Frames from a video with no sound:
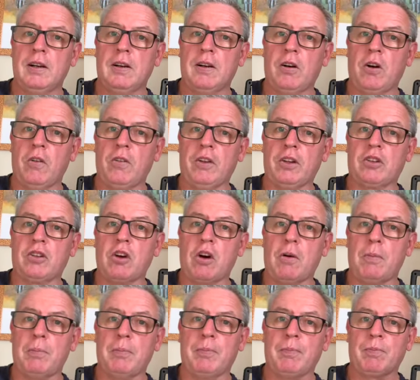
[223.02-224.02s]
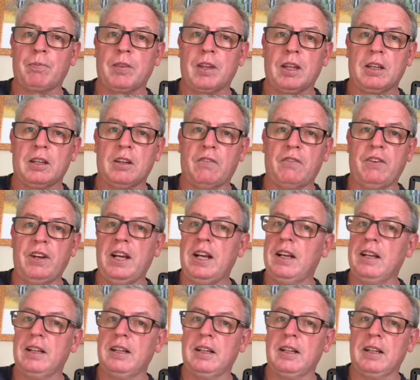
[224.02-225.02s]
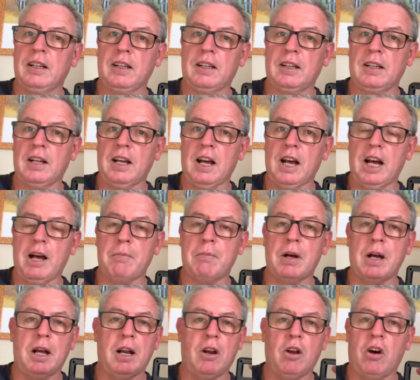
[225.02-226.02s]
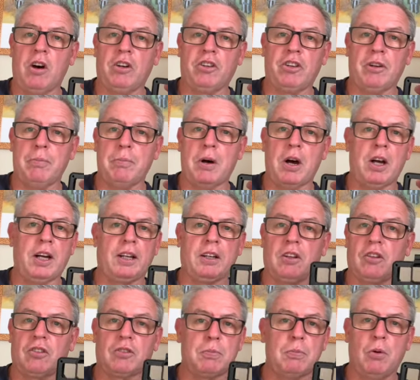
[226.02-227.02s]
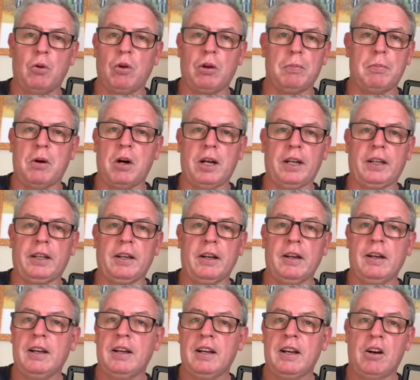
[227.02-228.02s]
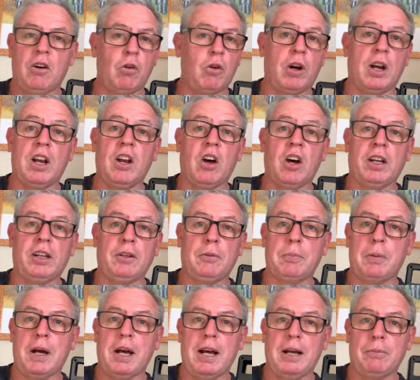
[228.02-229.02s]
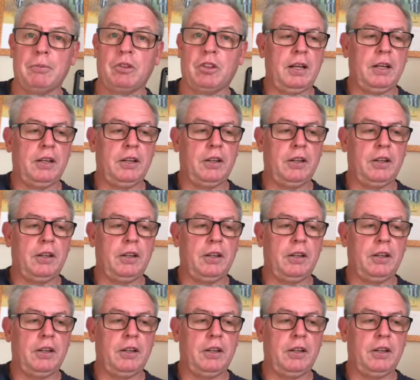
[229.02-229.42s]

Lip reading: on the top to fit a larger mic, a smaller mic, or a light perhaps.